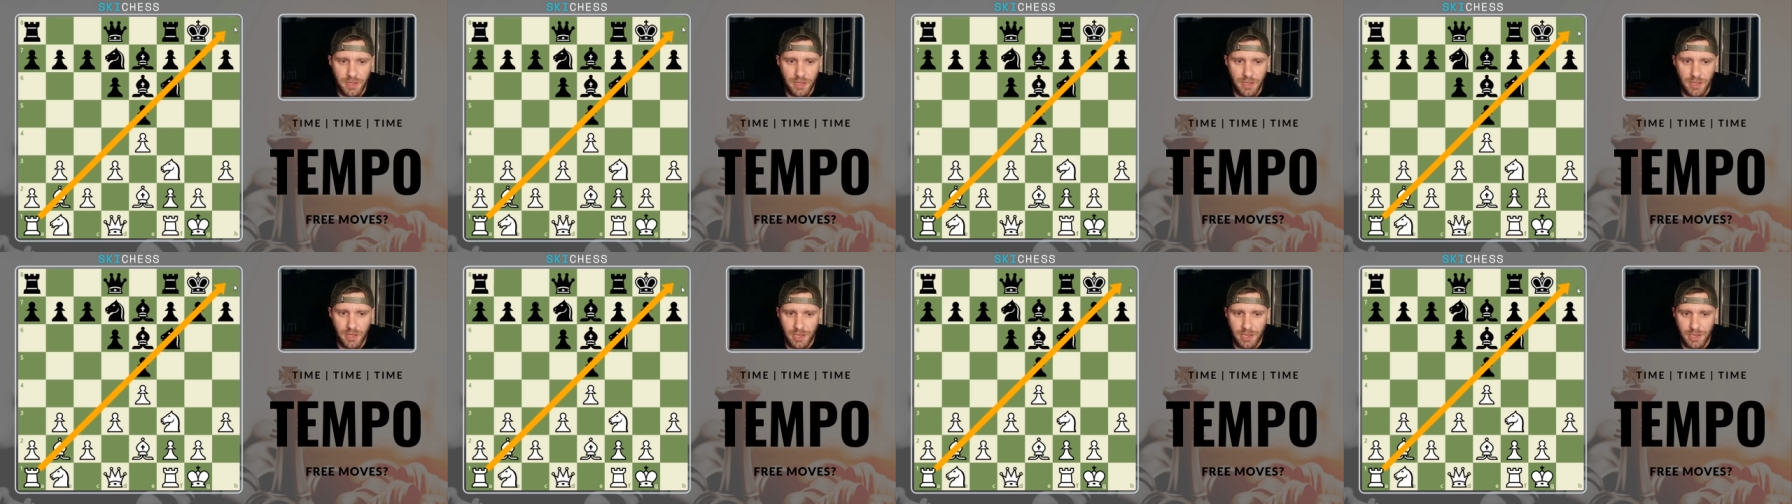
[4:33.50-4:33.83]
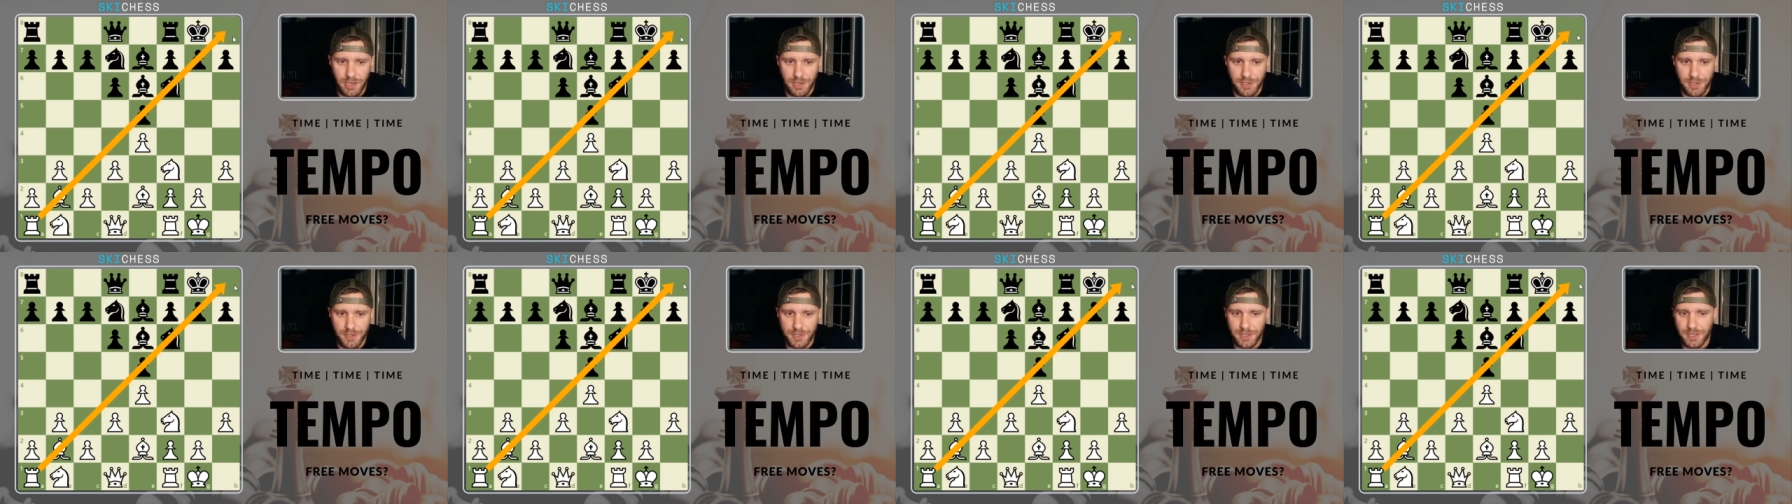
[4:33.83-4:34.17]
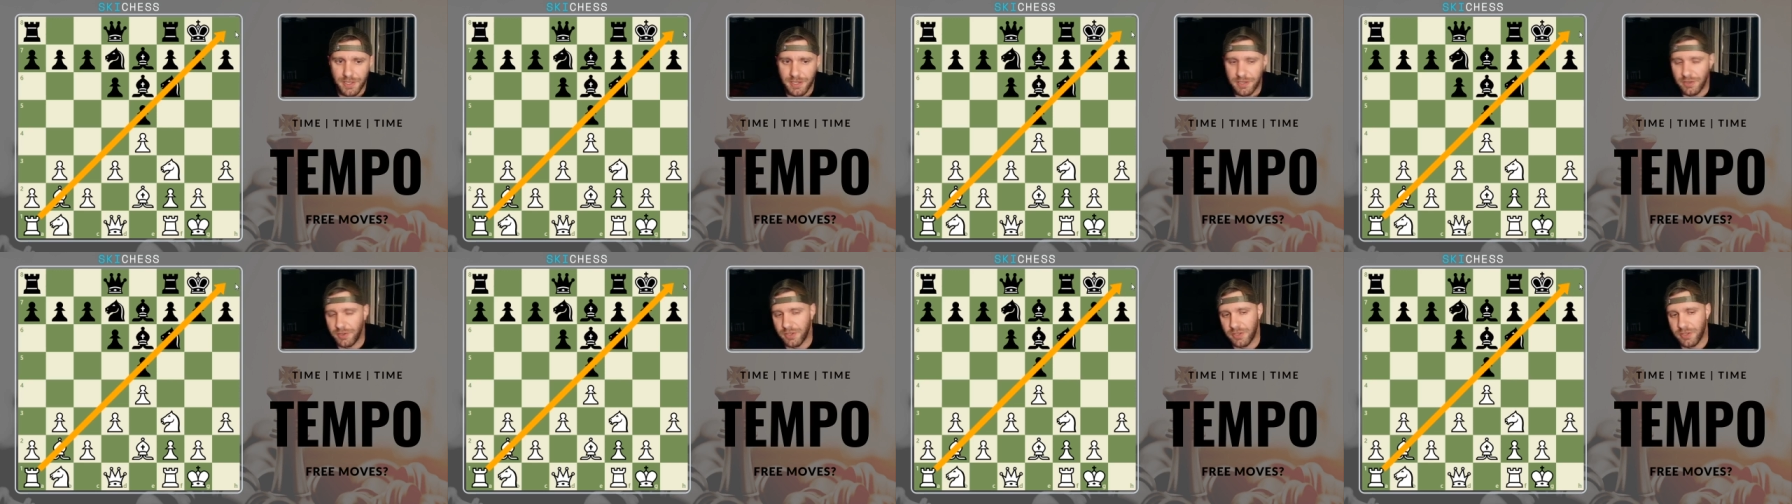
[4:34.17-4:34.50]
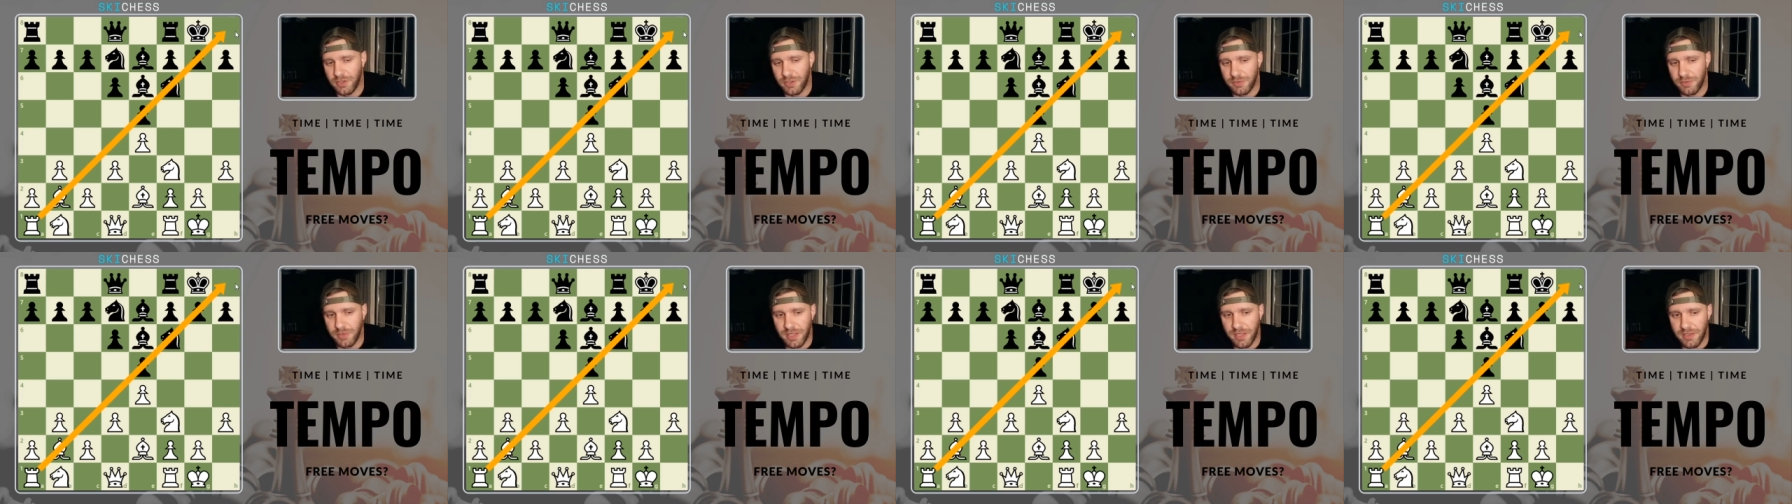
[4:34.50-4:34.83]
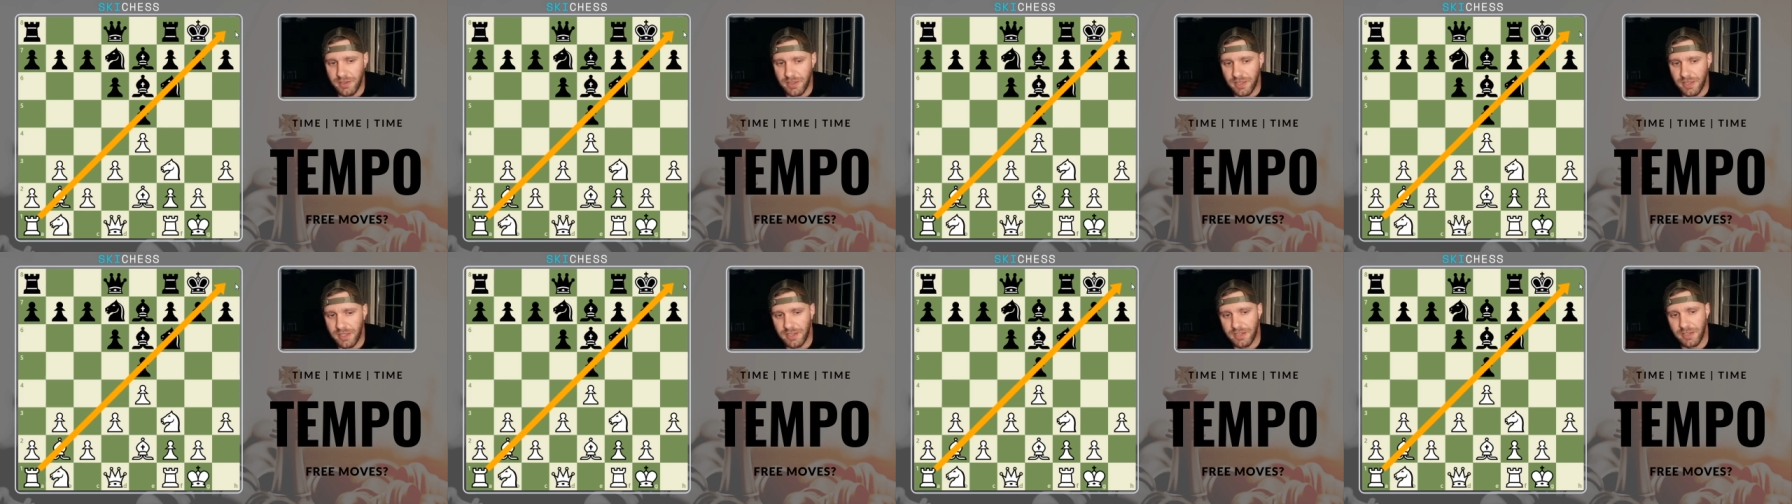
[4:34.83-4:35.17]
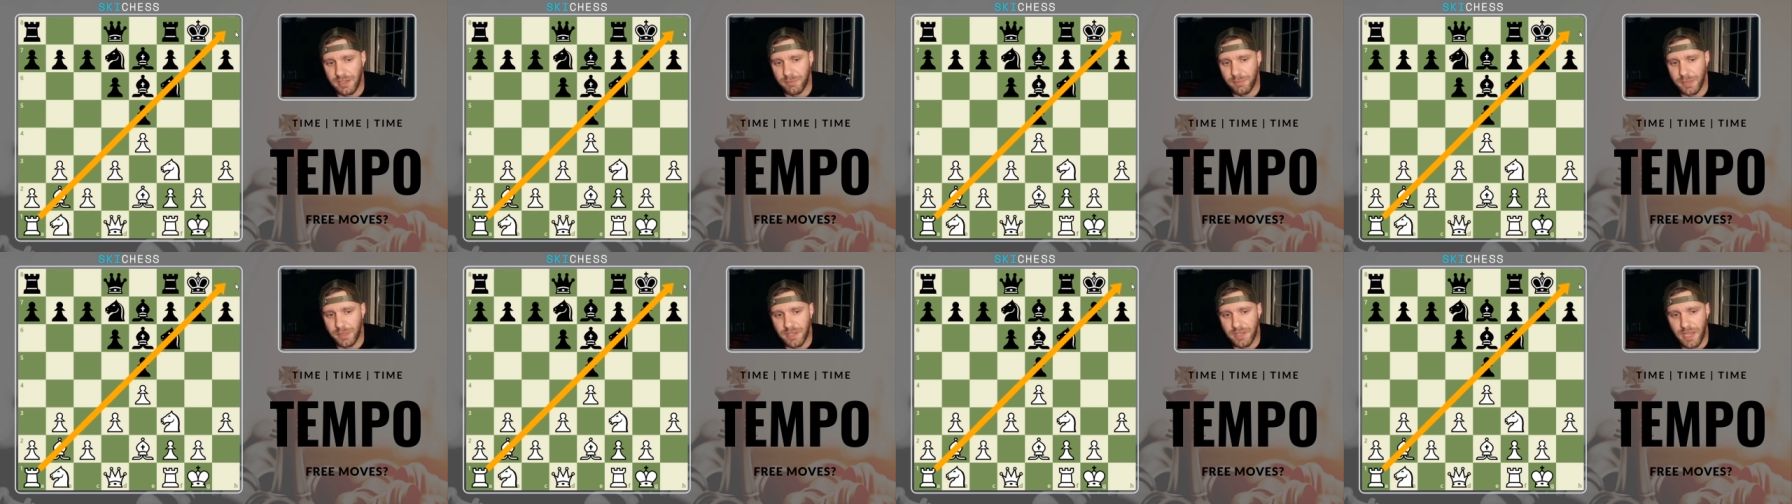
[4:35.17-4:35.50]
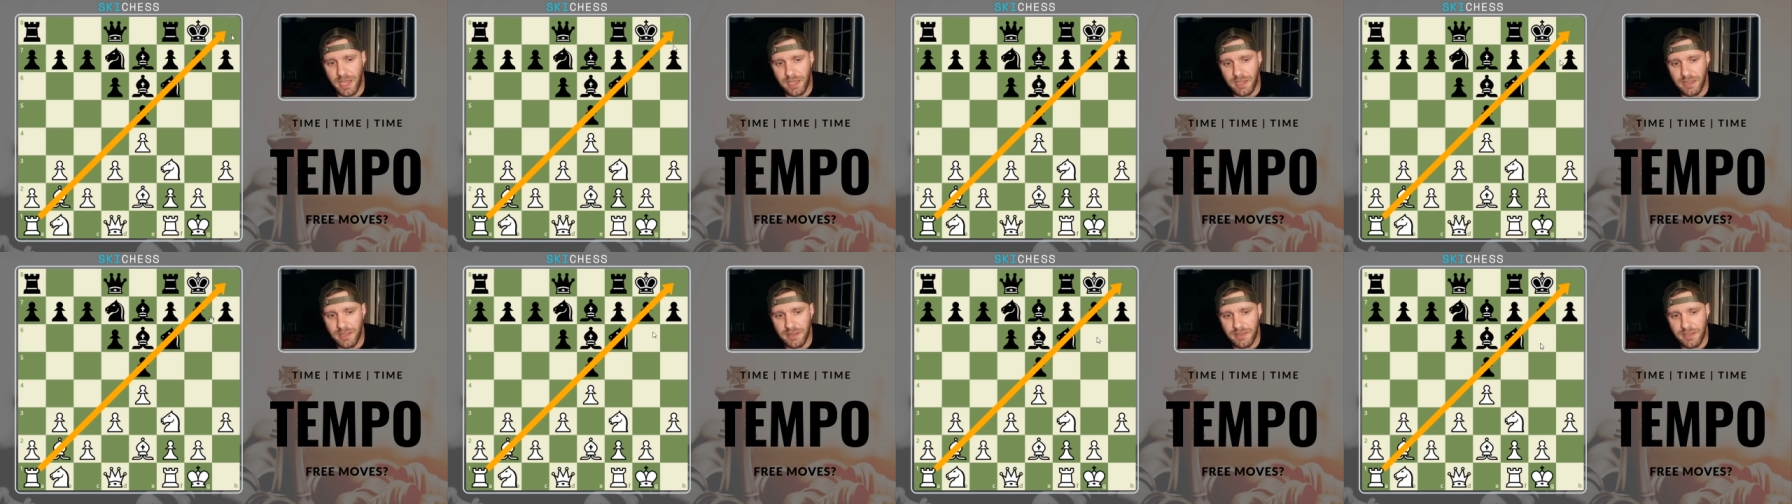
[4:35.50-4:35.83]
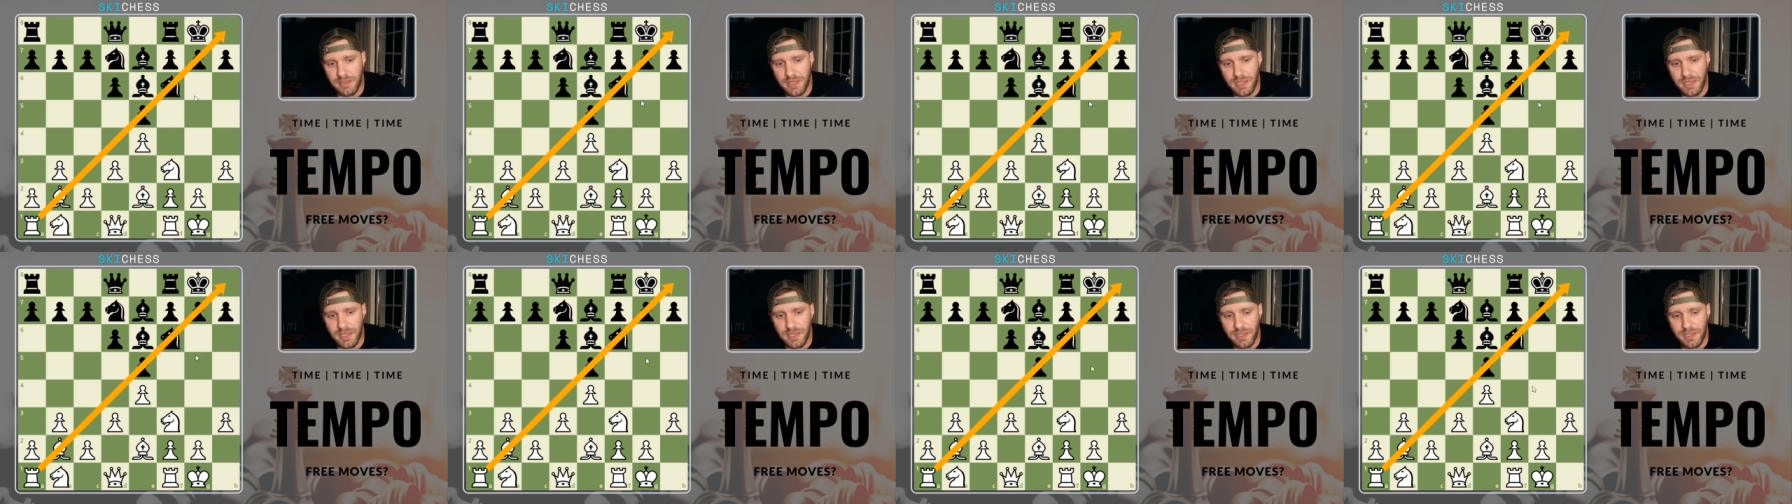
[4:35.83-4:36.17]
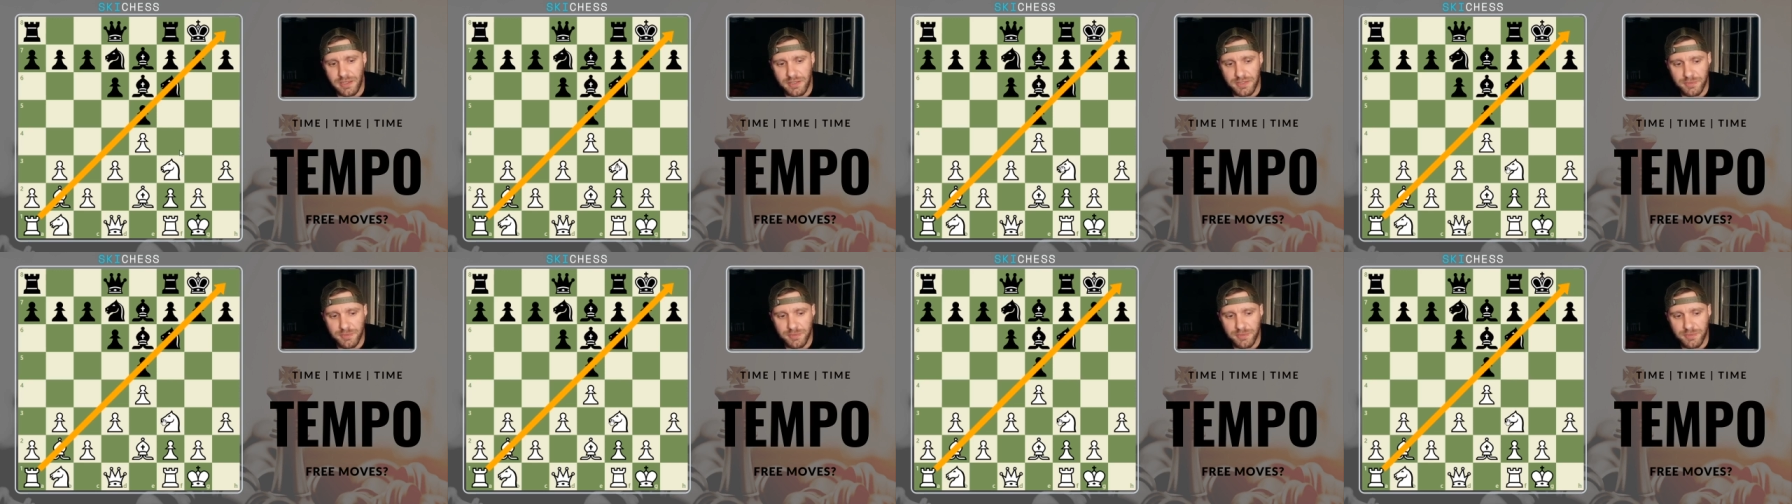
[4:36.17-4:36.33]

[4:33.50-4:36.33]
uh, you know, it could uh, end up attacking the king,